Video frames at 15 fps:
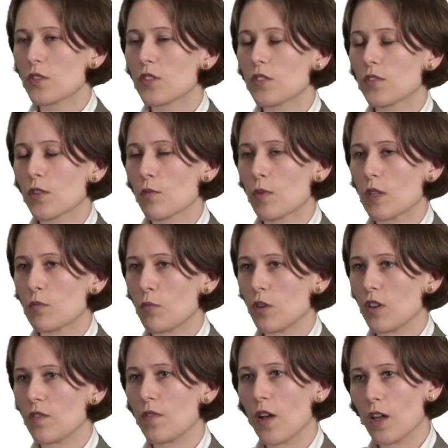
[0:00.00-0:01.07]
you do feel much
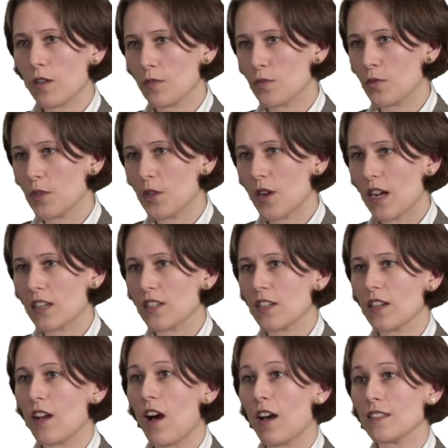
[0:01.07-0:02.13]
more involved when you're
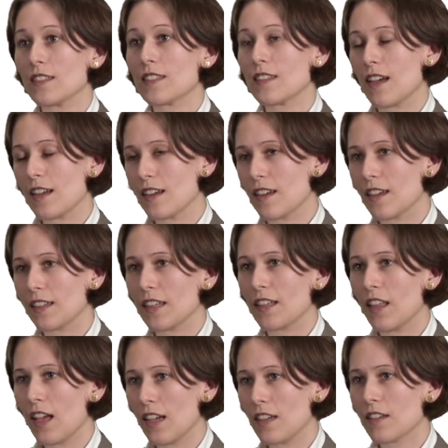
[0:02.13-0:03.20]
actually on site at the
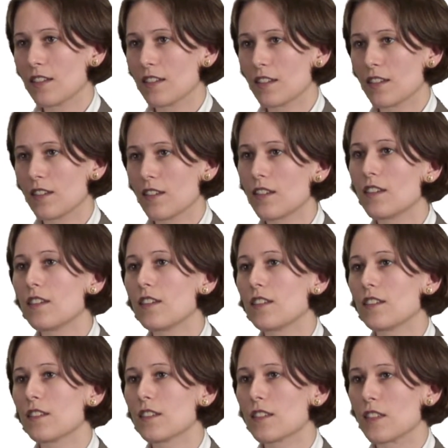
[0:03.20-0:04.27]
client.
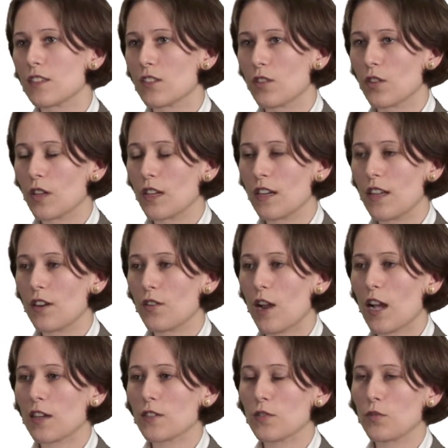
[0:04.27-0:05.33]
Since you can
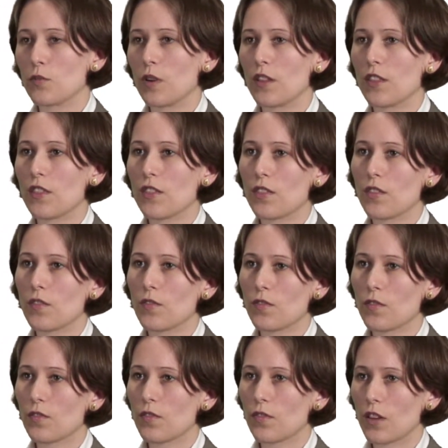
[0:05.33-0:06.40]
interact with
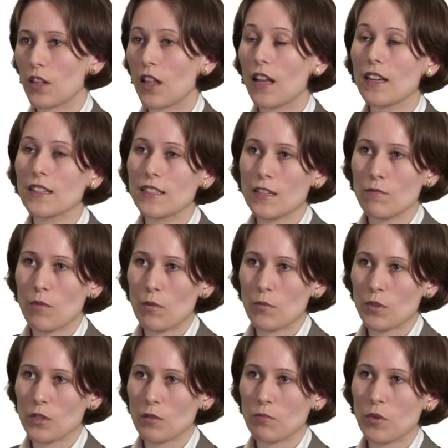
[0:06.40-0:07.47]
the client team
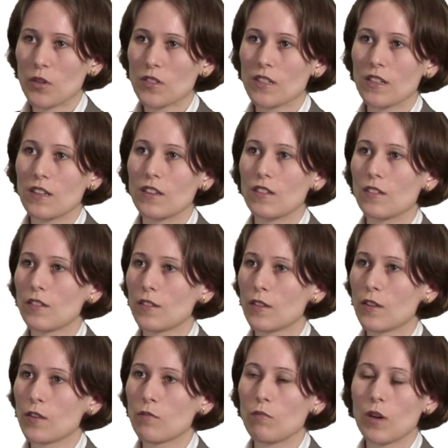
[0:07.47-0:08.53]
members in person,
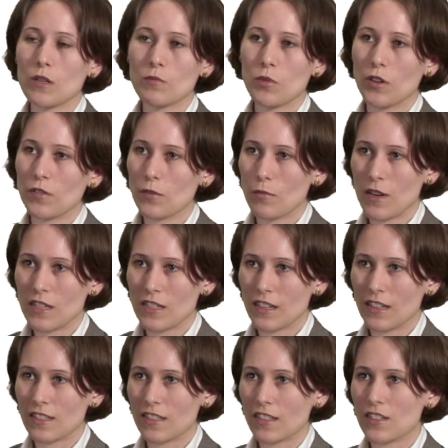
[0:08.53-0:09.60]
much more
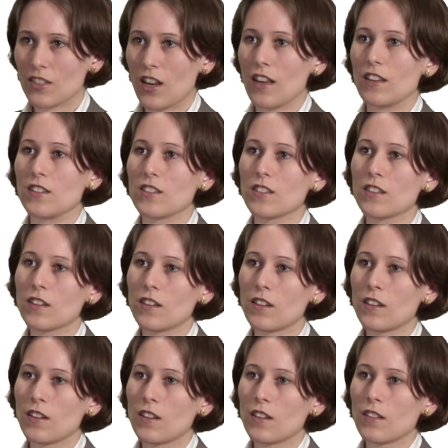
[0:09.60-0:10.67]
information gets exchanged.
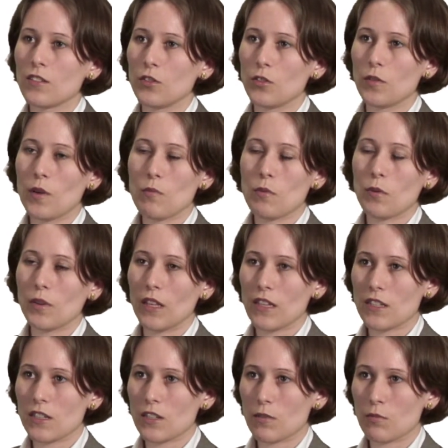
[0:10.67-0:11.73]
You develop a
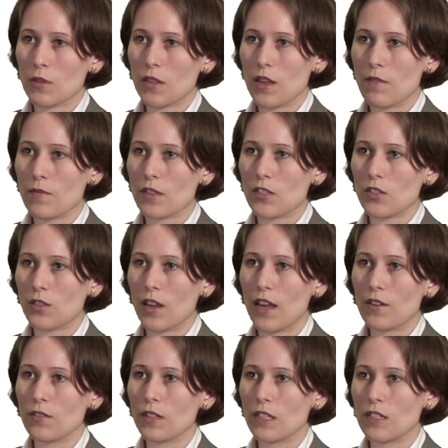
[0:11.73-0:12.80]
relationship with them that you
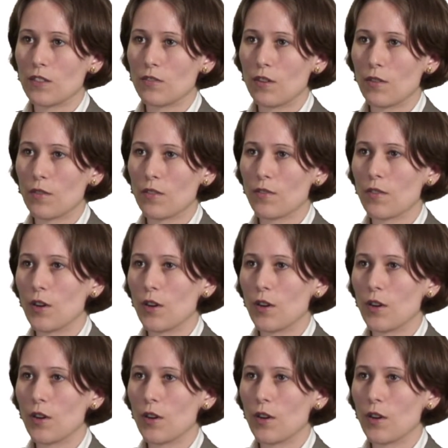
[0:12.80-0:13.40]
can't really do over the